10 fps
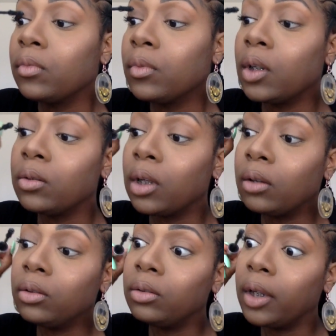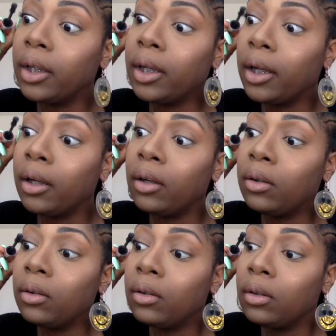That's what I do right
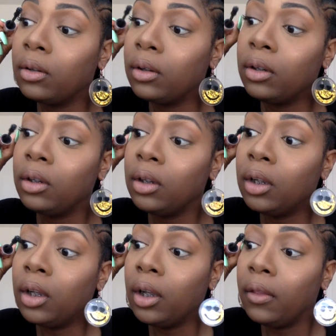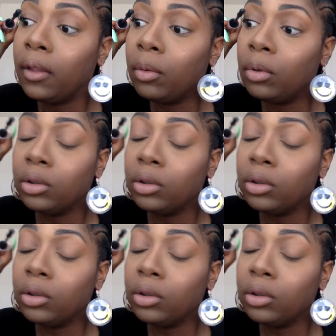now. And then